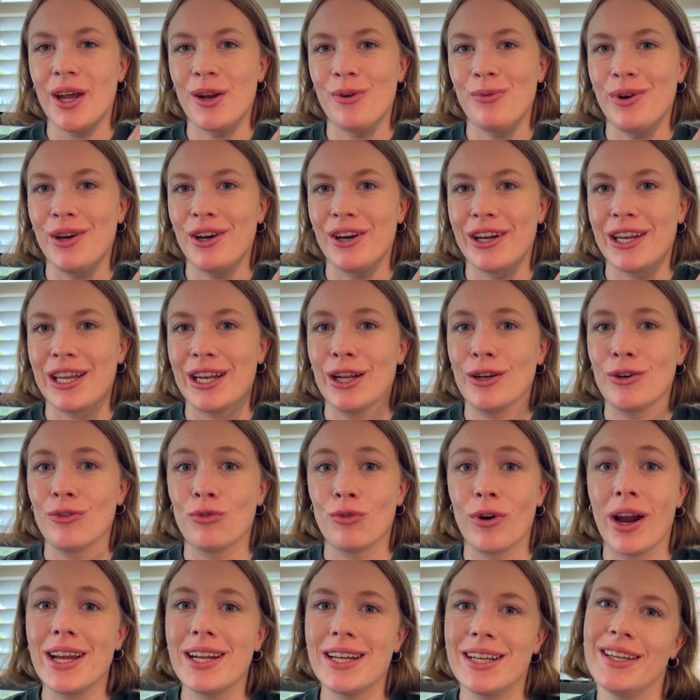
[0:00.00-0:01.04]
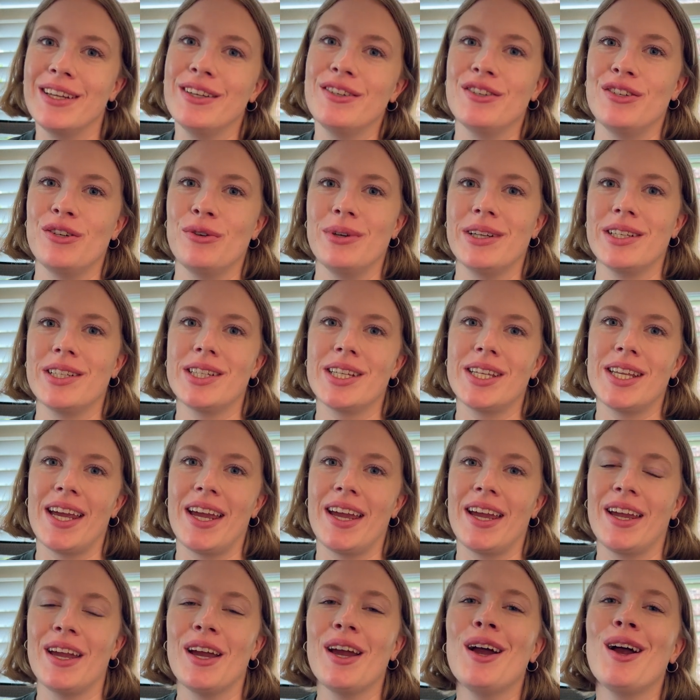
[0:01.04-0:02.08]
and we are getting right into it
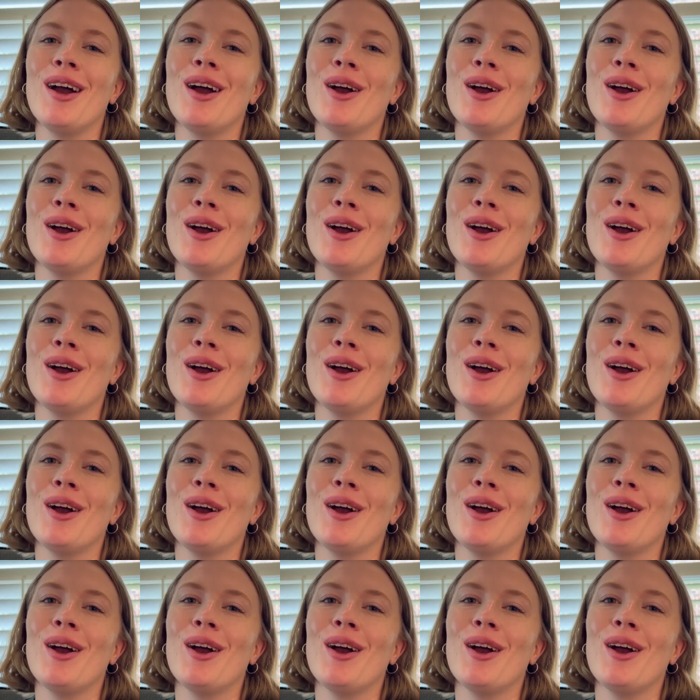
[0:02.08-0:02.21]
today